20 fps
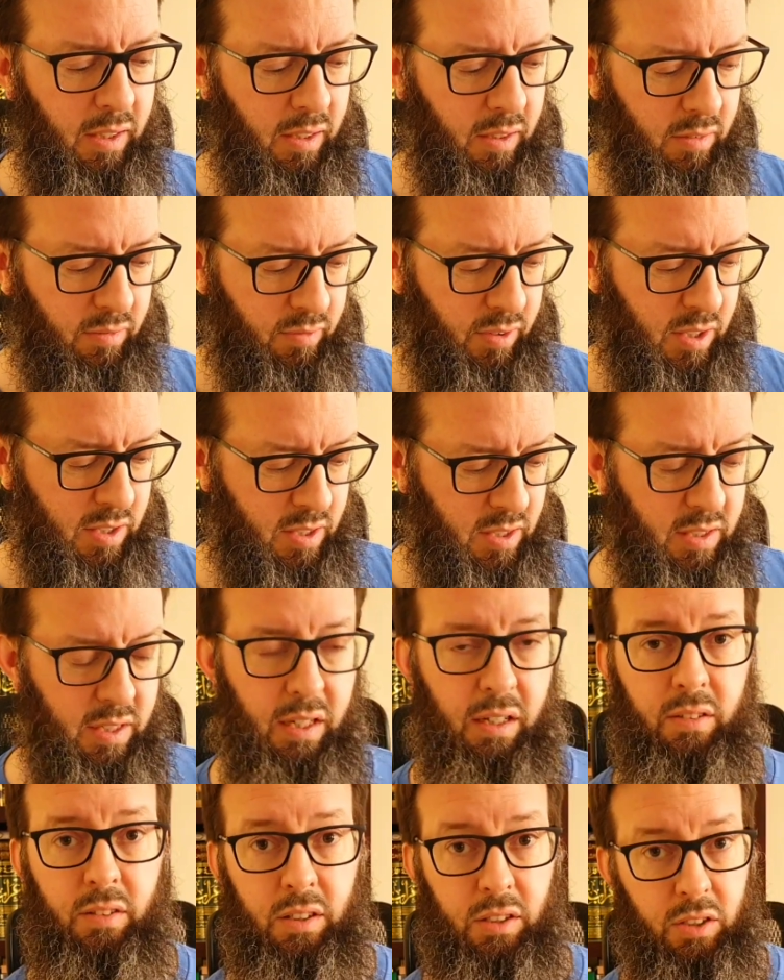
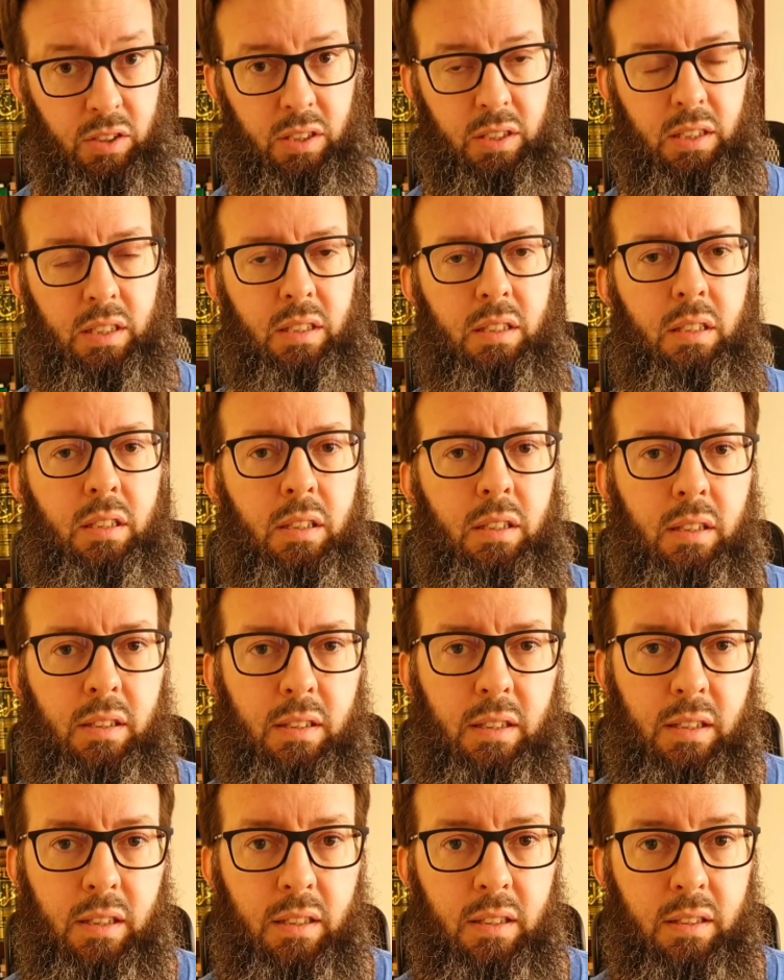versatile than just
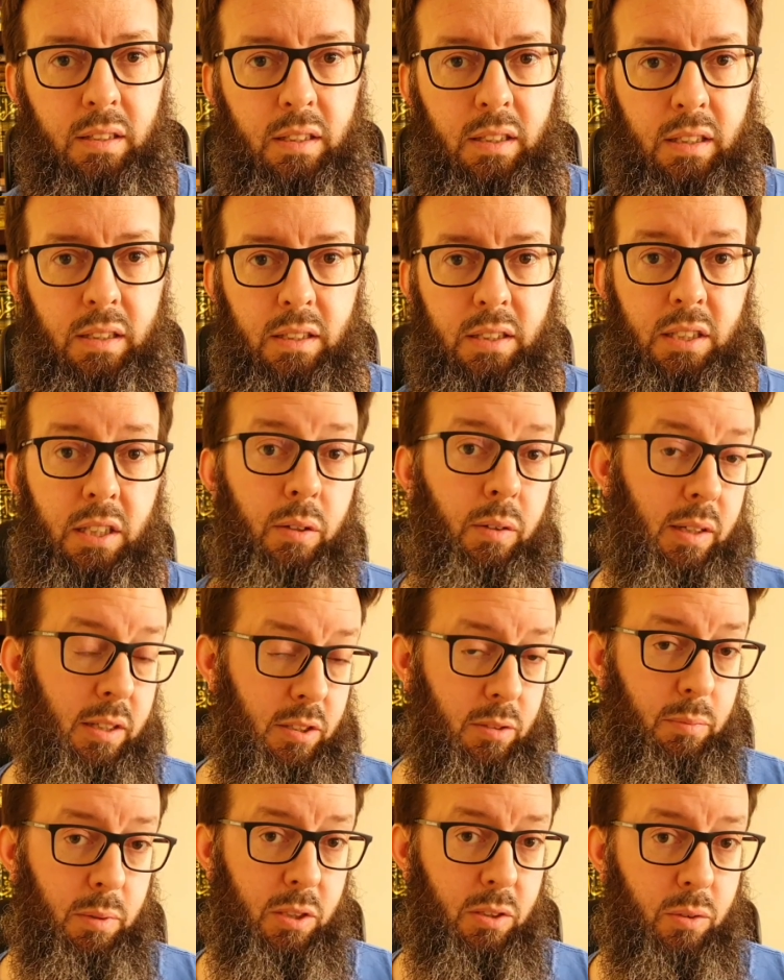the
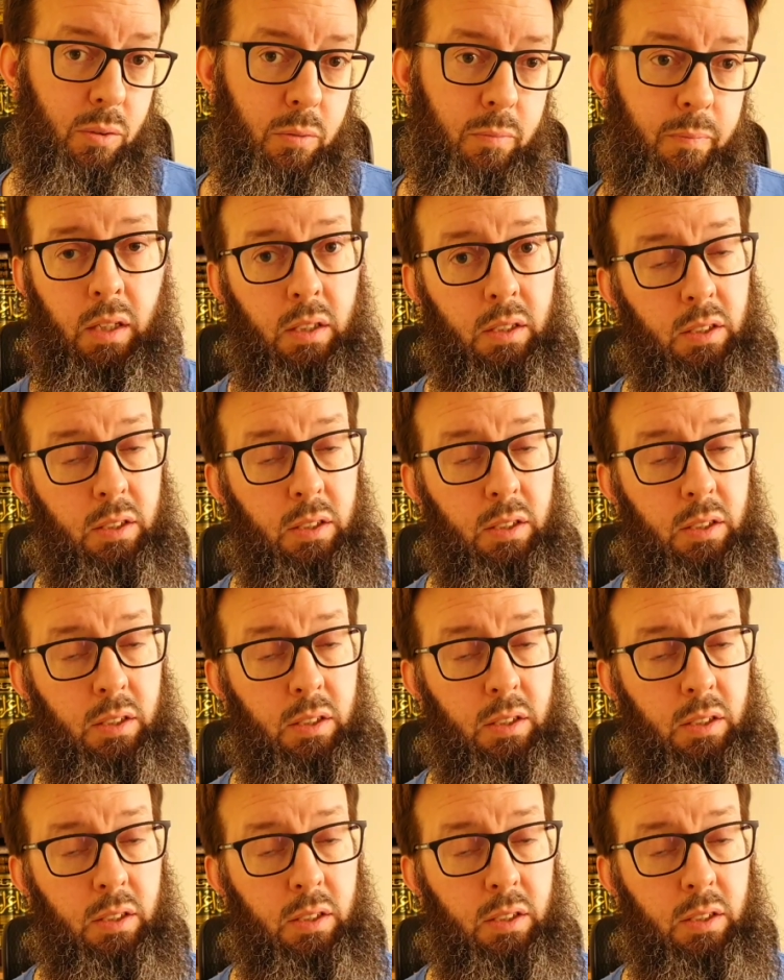psoas muscle.